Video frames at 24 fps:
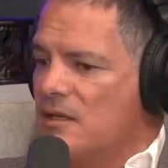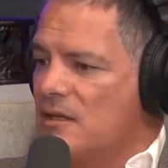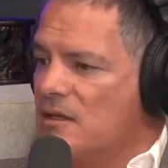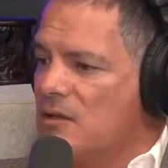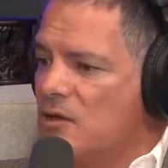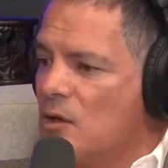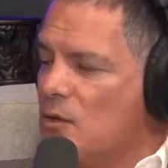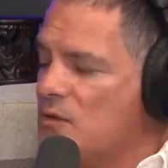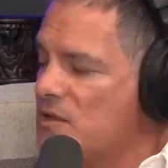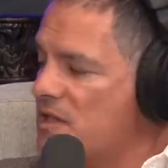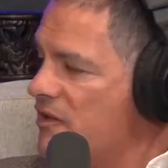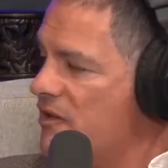
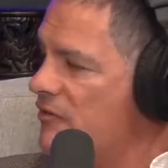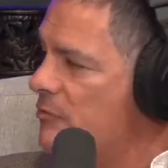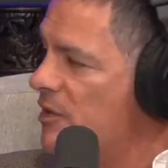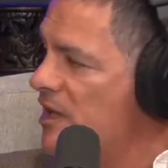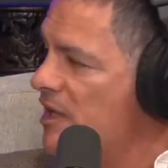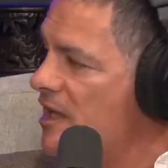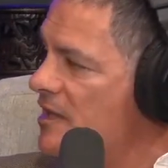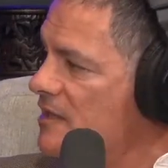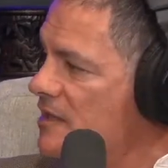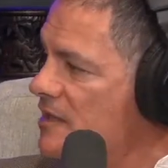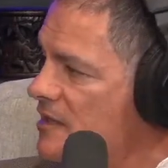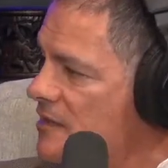no safe
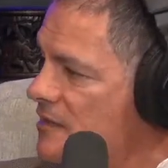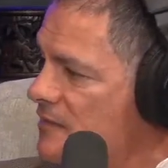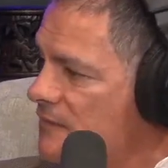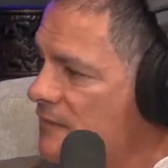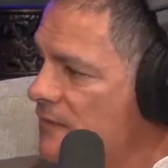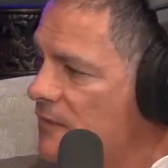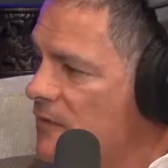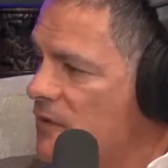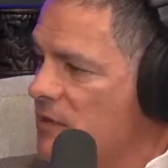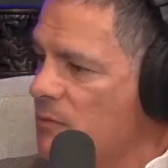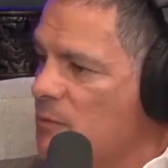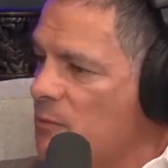place
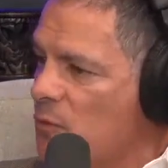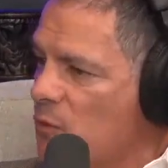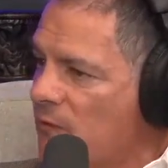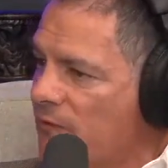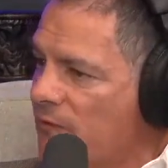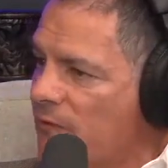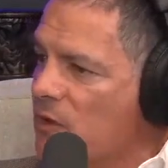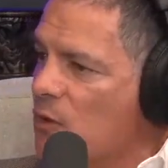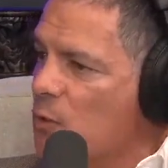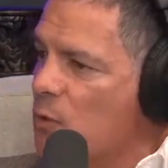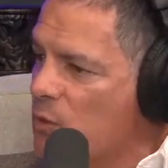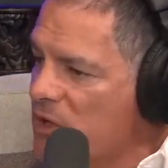for
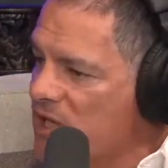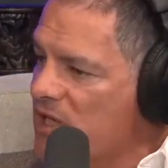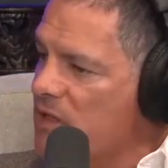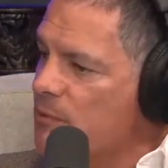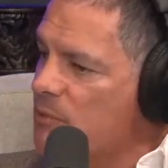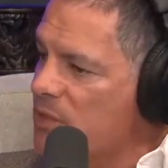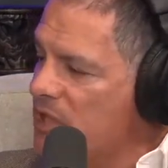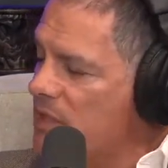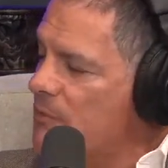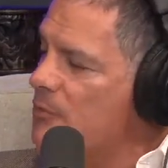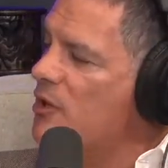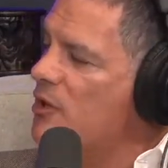the
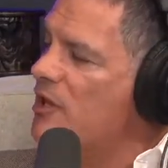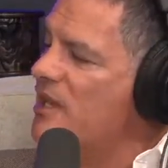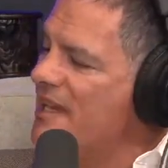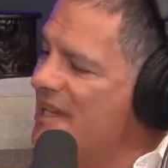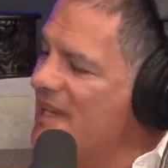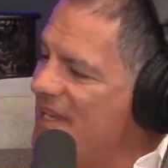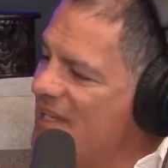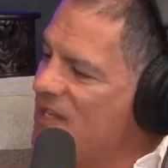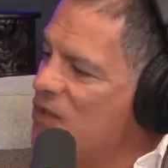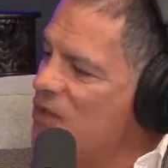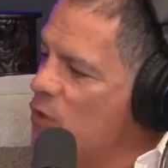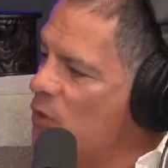weak people
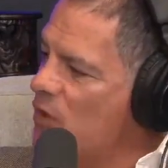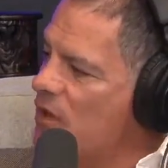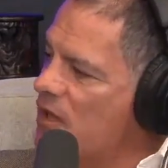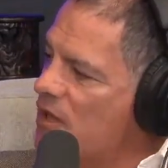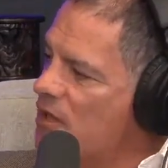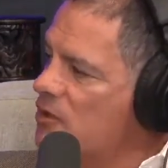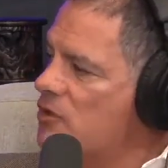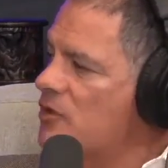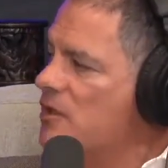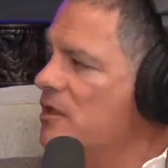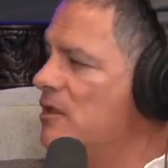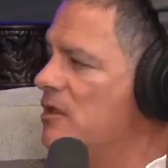in your
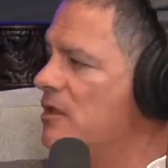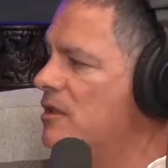country.